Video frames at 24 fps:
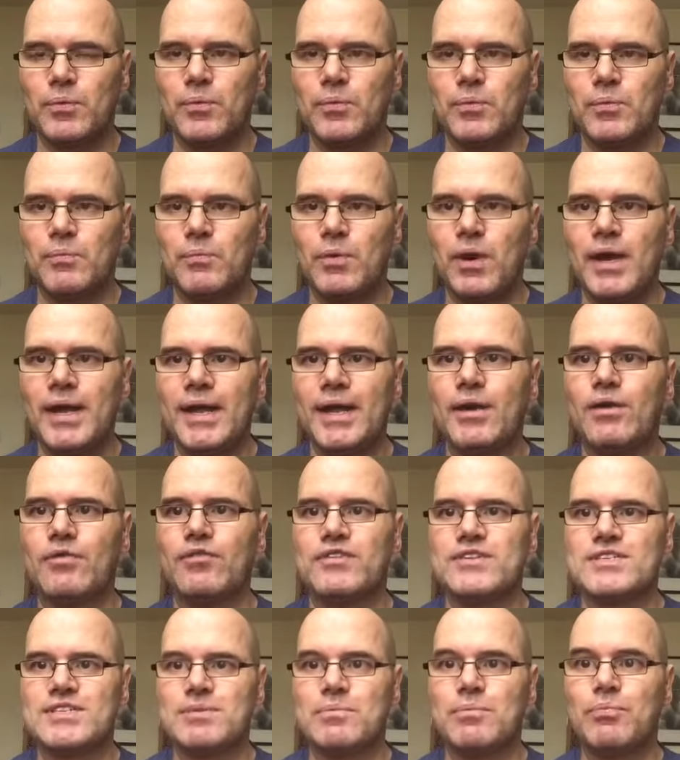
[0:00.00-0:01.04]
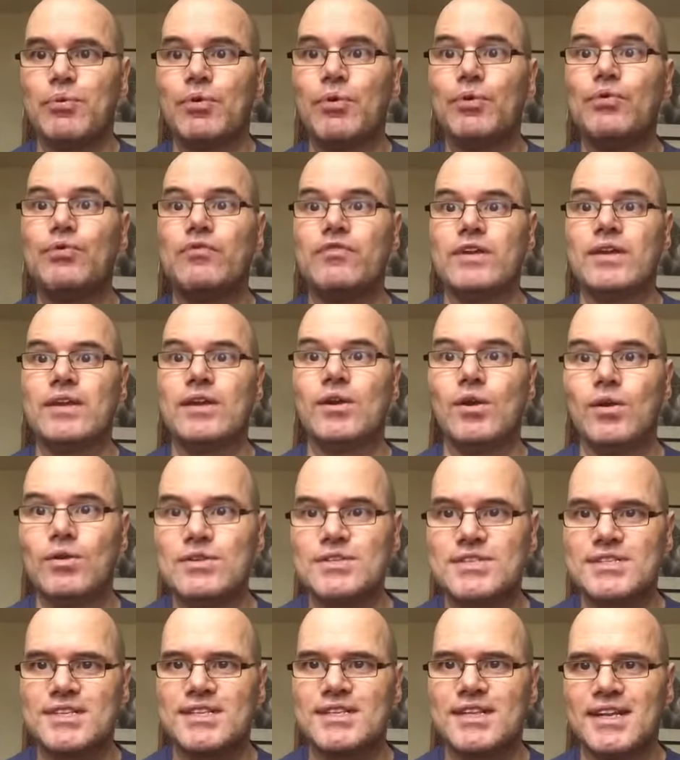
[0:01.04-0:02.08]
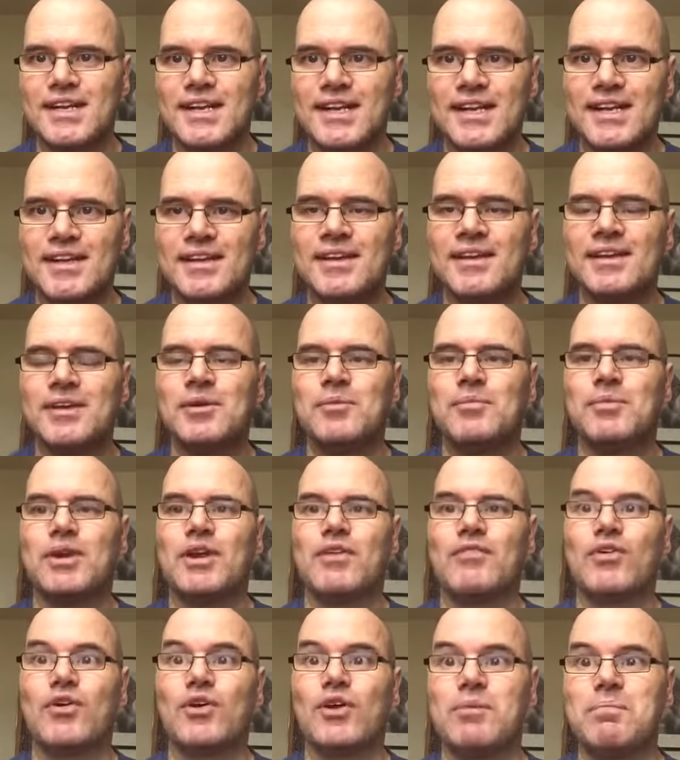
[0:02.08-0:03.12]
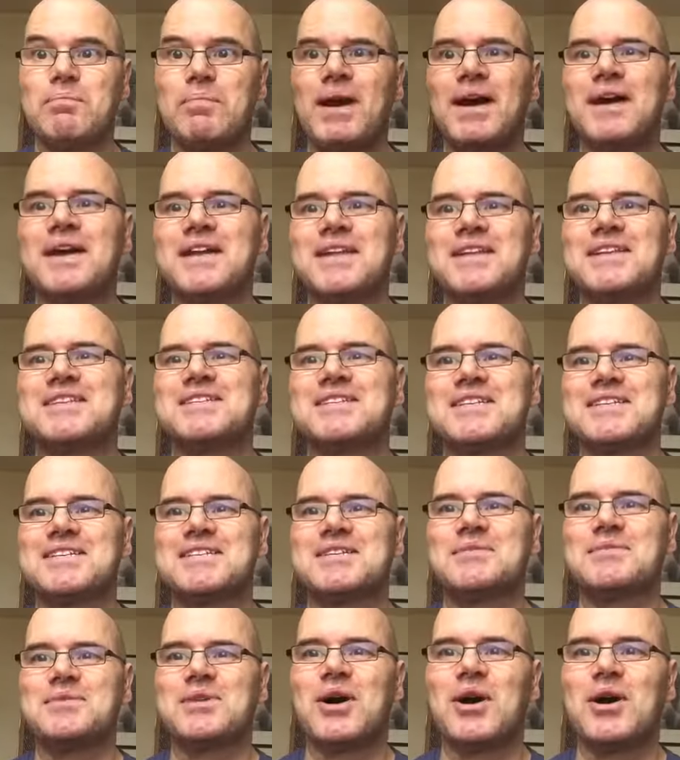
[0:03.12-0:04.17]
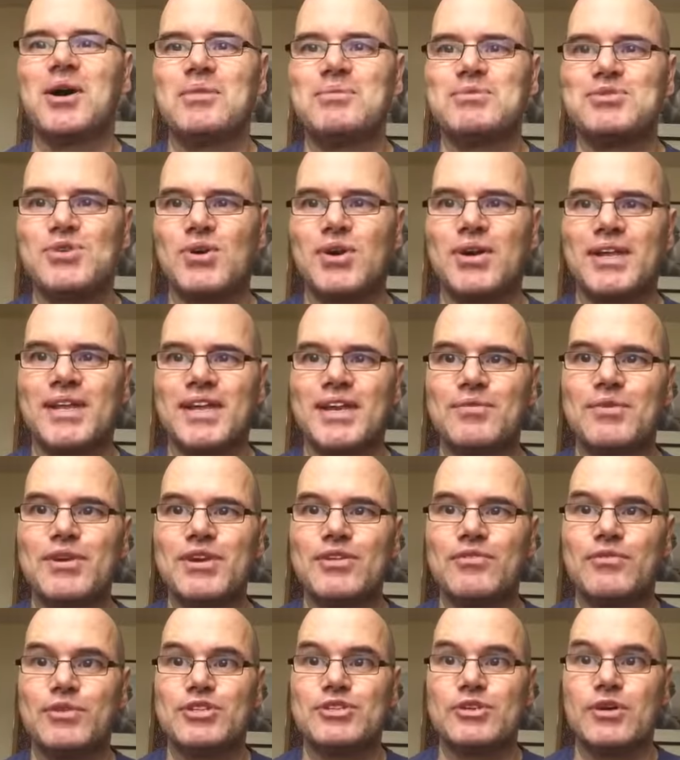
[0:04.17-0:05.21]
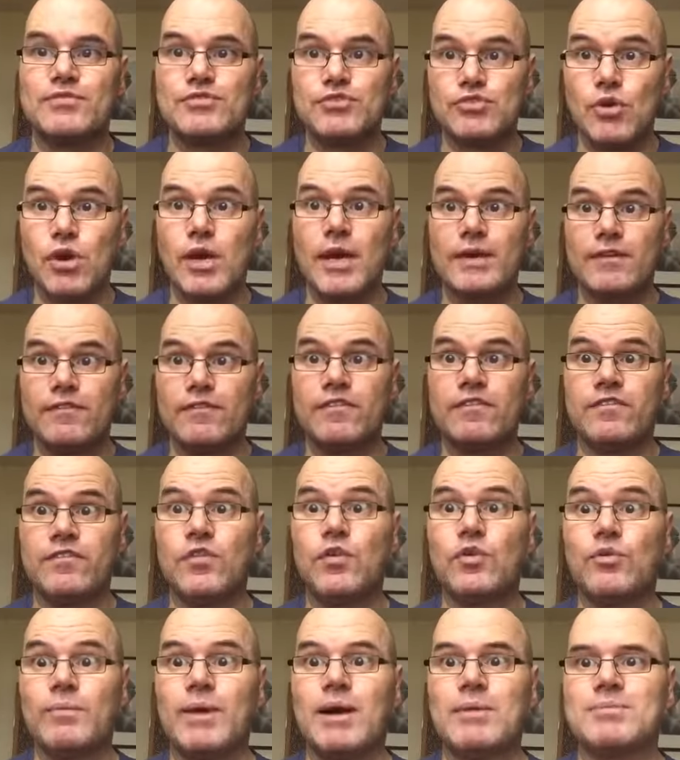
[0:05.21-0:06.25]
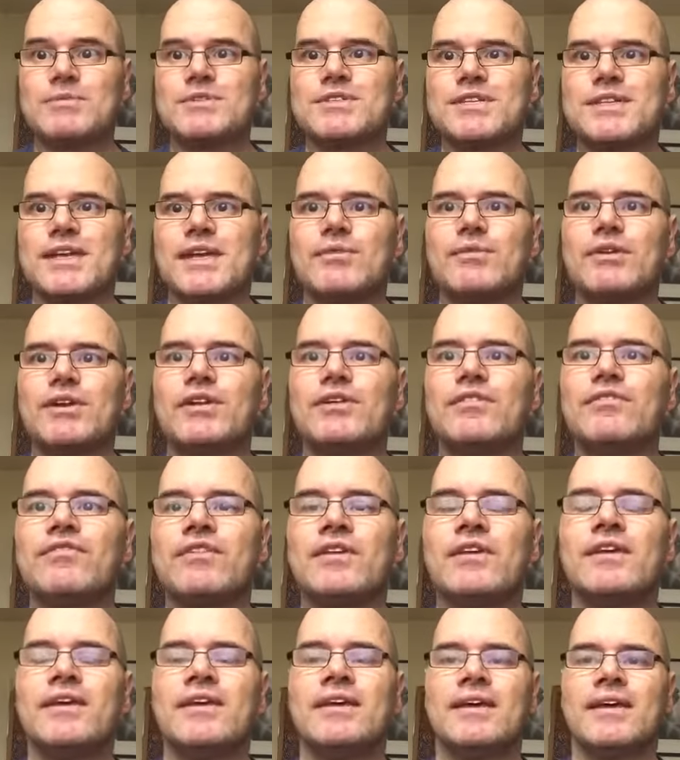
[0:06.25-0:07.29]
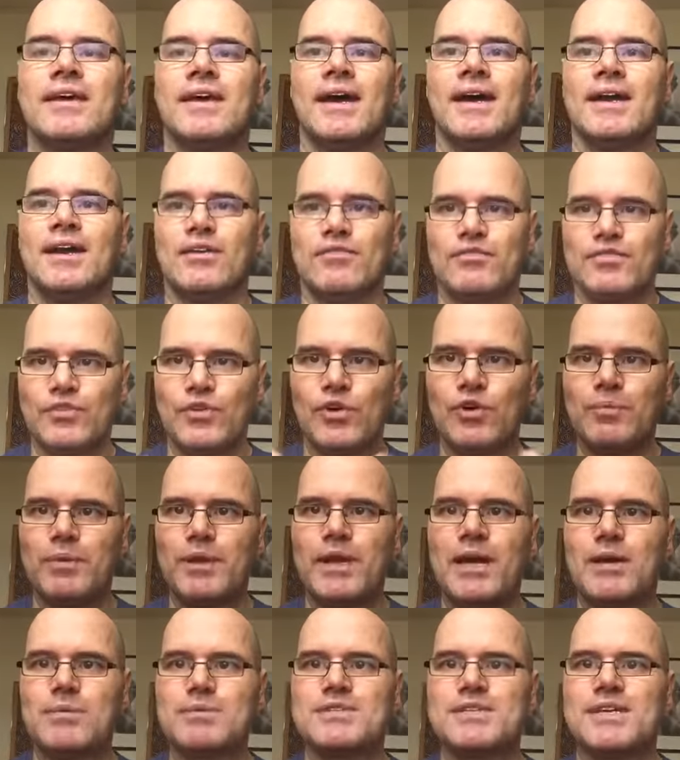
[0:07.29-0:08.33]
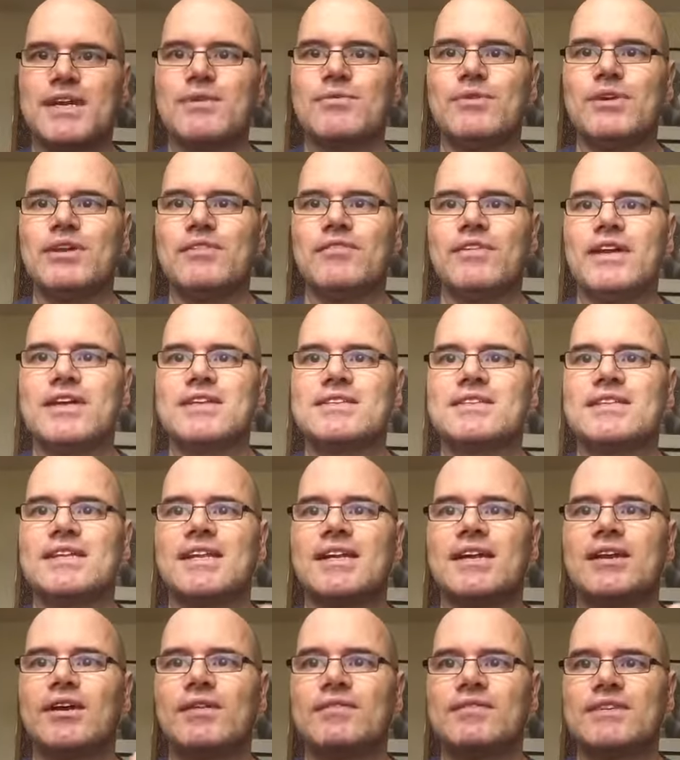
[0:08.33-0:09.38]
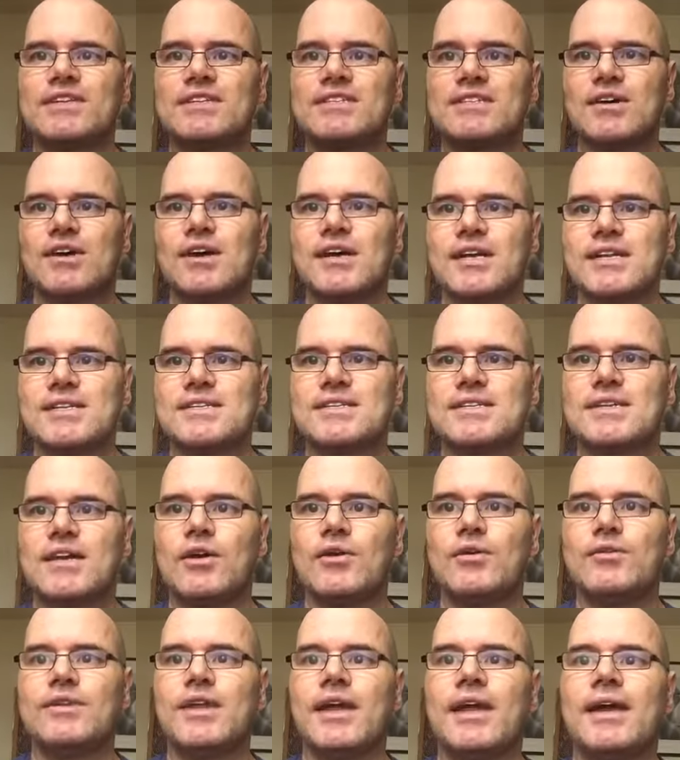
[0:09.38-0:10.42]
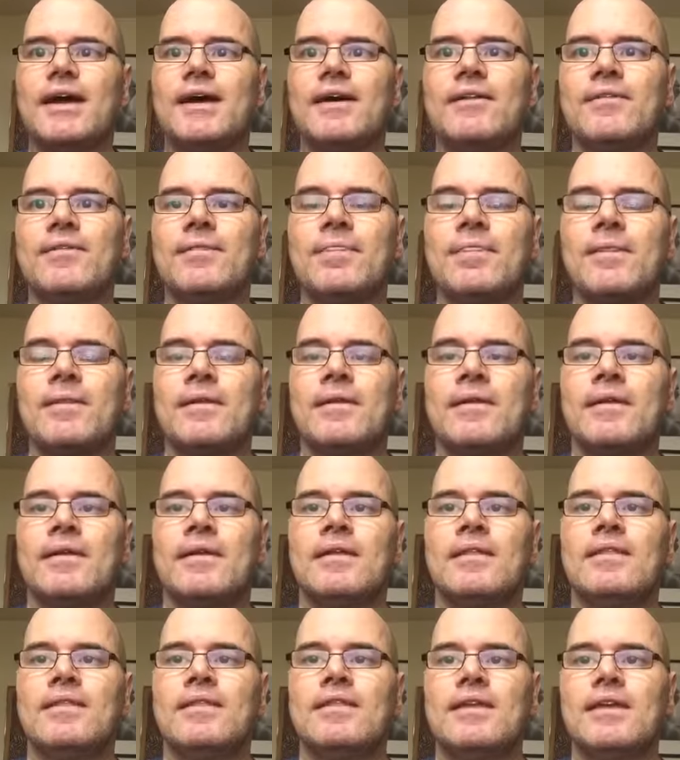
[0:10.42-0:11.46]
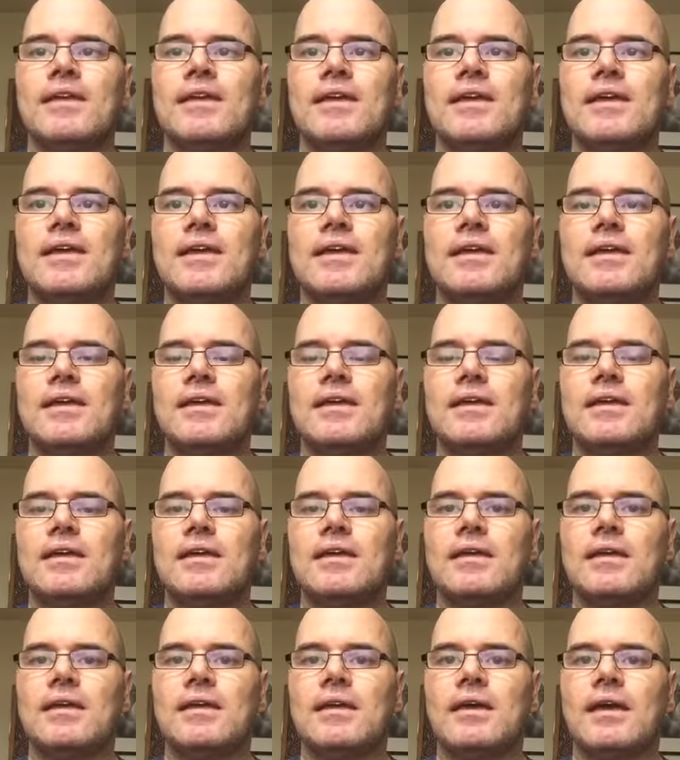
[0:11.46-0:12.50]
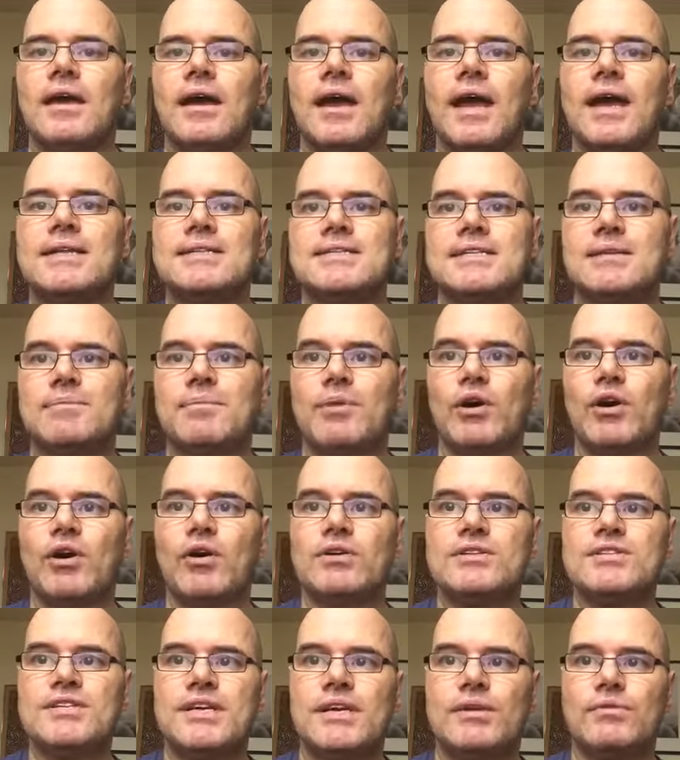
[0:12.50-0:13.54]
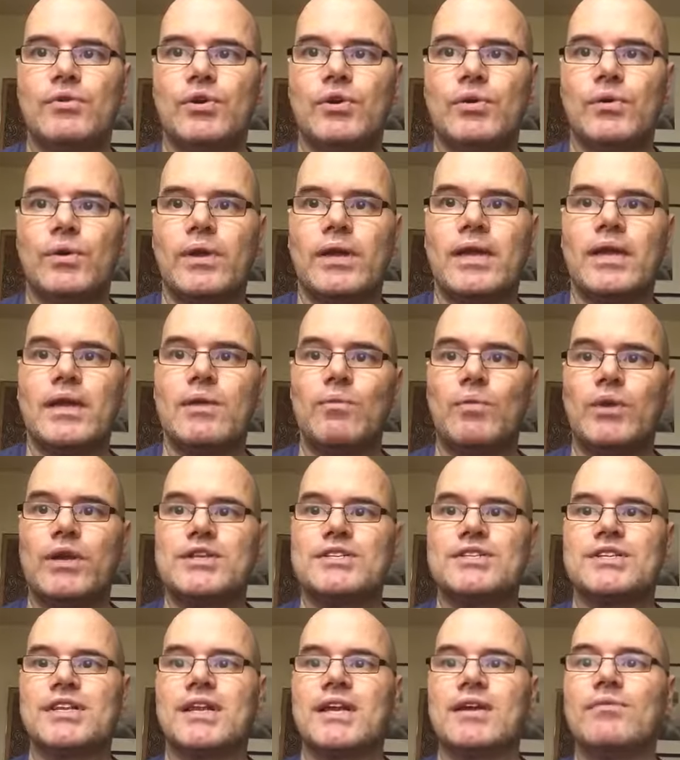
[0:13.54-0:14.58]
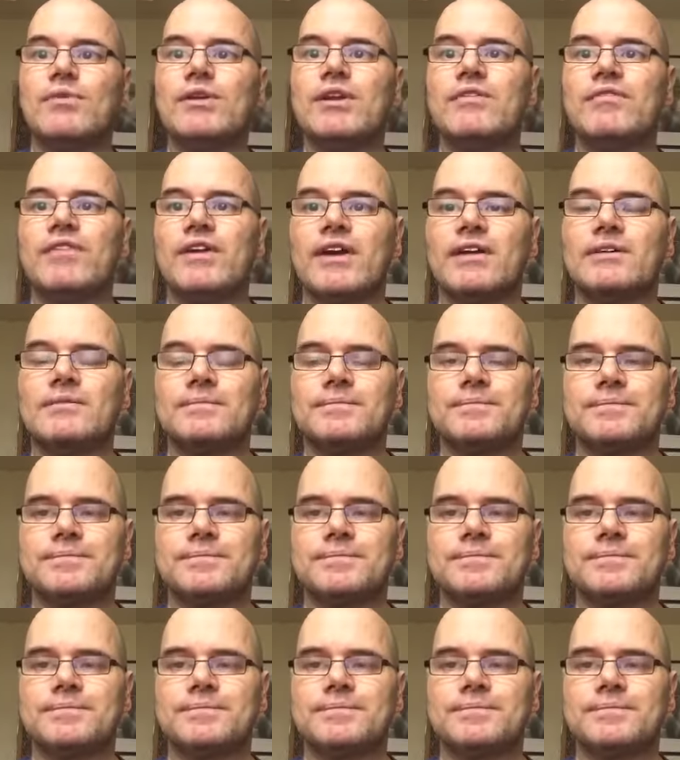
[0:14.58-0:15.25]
my health is improving constantly, but I've got a bug in the system that I'm trying to get rid of, which I've tried for 4 months to get rid of, and I've not been able to get rid of it. So then I've decided to go down the antibiotic route in which to get rid of it.